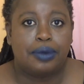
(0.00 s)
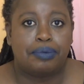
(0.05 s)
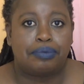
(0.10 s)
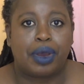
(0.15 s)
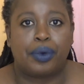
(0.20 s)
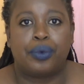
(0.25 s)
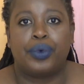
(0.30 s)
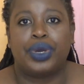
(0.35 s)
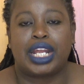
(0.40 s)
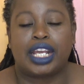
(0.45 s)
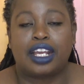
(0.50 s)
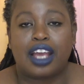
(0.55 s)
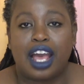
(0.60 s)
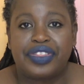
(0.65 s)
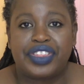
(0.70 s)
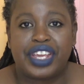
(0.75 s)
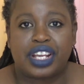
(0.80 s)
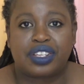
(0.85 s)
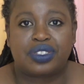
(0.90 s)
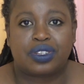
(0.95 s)
But when I
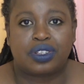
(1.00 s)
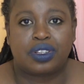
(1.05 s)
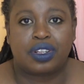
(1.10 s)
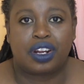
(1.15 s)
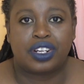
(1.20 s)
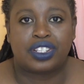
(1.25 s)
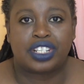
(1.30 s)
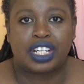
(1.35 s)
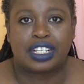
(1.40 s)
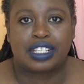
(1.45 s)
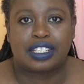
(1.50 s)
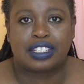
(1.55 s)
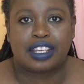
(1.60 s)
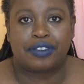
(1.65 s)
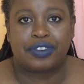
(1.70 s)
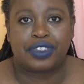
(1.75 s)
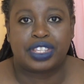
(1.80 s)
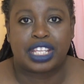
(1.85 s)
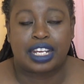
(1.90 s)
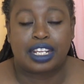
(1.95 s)
got the extra large, I
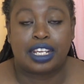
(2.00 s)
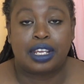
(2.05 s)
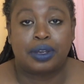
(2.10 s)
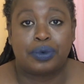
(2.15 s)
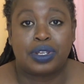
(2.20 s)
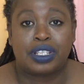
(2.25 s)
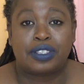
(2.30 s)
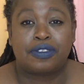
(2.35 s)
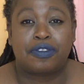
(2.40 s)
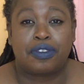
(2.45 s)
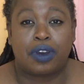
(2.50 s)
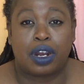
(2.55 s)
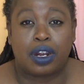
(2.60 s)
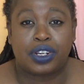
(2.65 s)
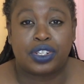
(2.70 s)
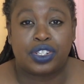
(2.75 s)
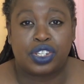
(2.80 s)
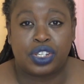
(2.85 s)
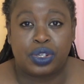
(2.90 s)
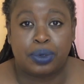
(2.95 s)
discovered that it was
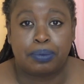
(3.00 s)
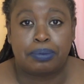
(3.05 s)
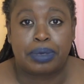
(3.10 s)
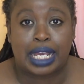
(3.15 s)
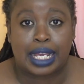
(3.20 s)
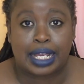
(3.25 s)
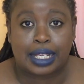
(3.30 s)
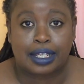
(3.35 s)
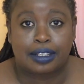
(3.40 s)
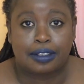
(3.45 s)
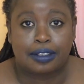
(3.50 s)
far too big.